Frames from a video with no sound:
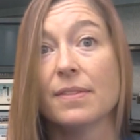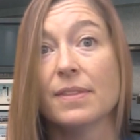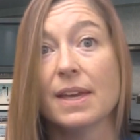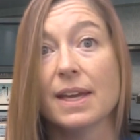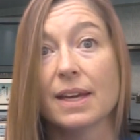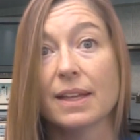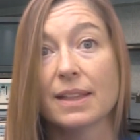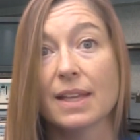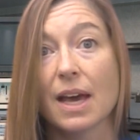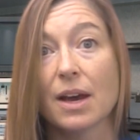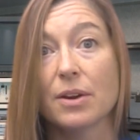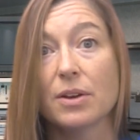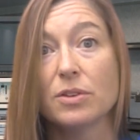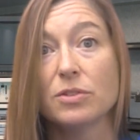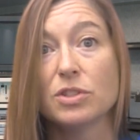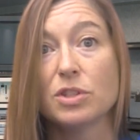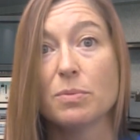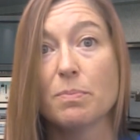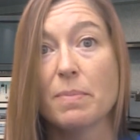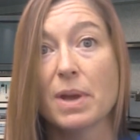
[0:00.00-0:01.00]
They allow
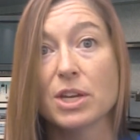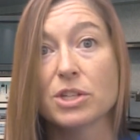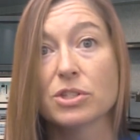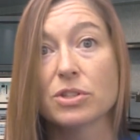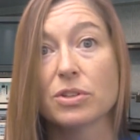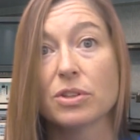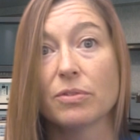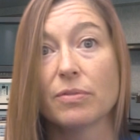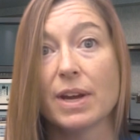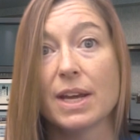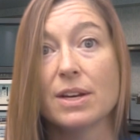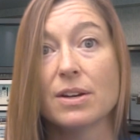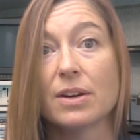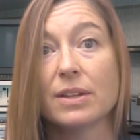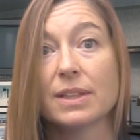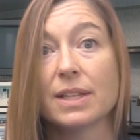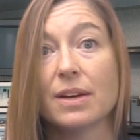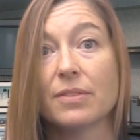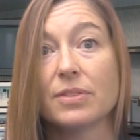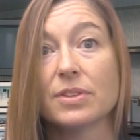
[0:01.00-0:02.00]
you to measure the
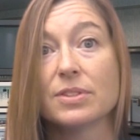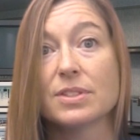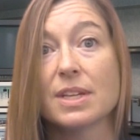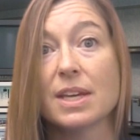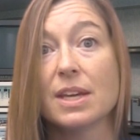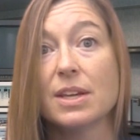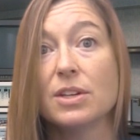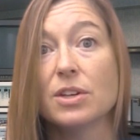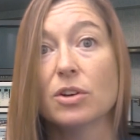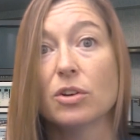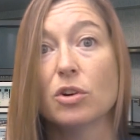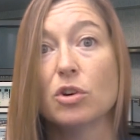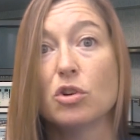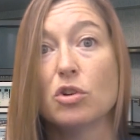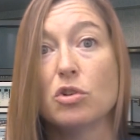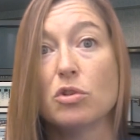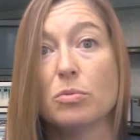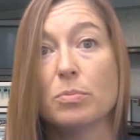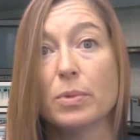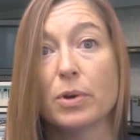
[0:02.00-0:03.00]
radon levels in your
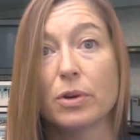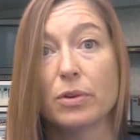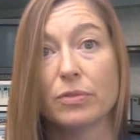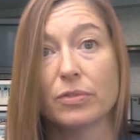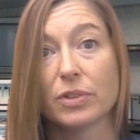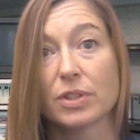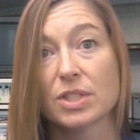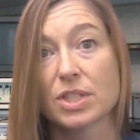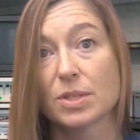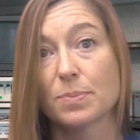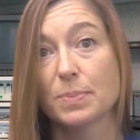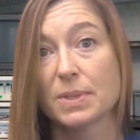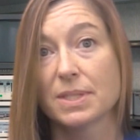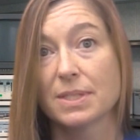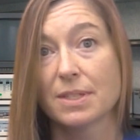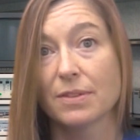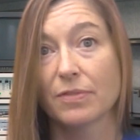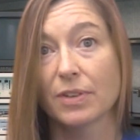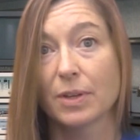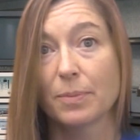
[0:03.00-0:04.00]
home over a
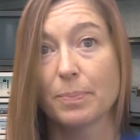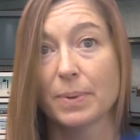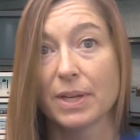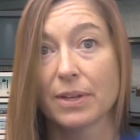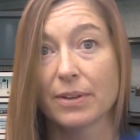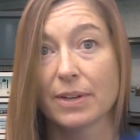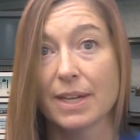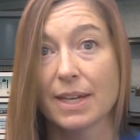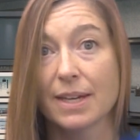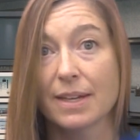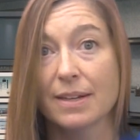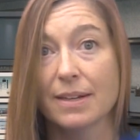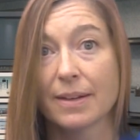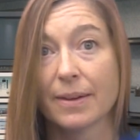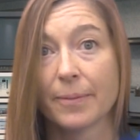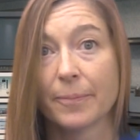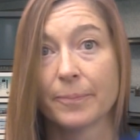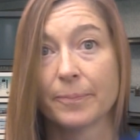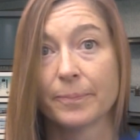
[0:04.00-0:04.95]
specific period,